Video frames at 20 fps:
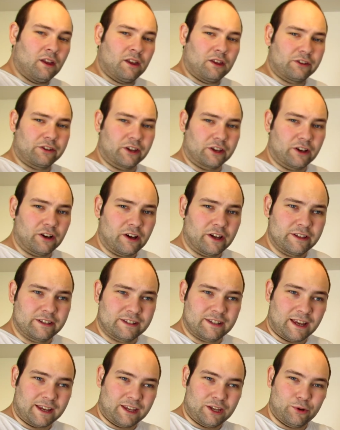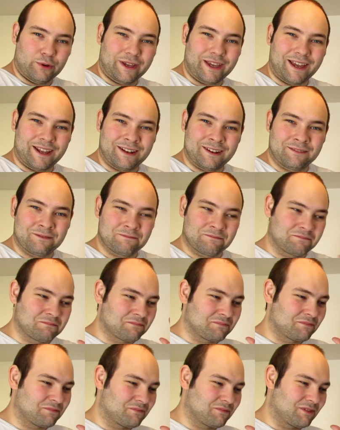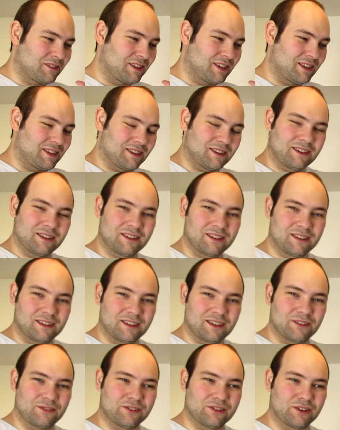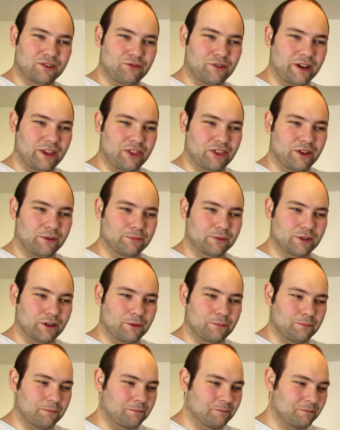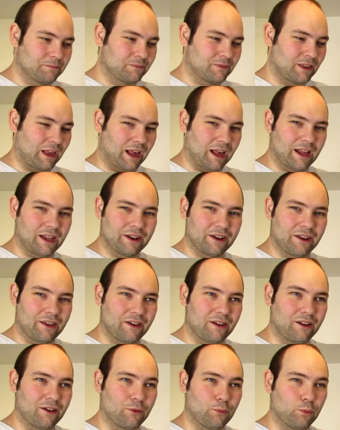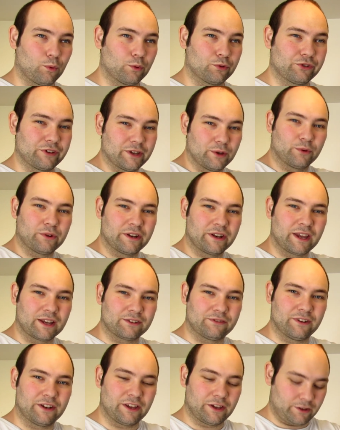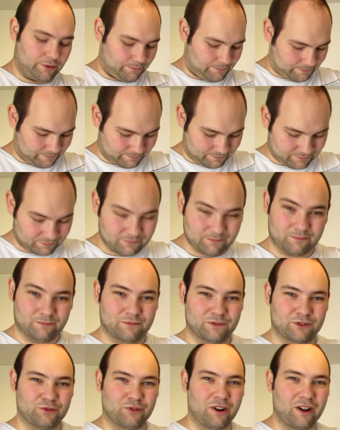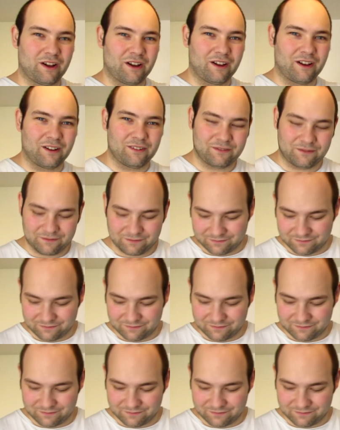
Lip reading: So guys, thank you again. Give us a great thumbs up, and we'll see you on the next video. Ta-ra!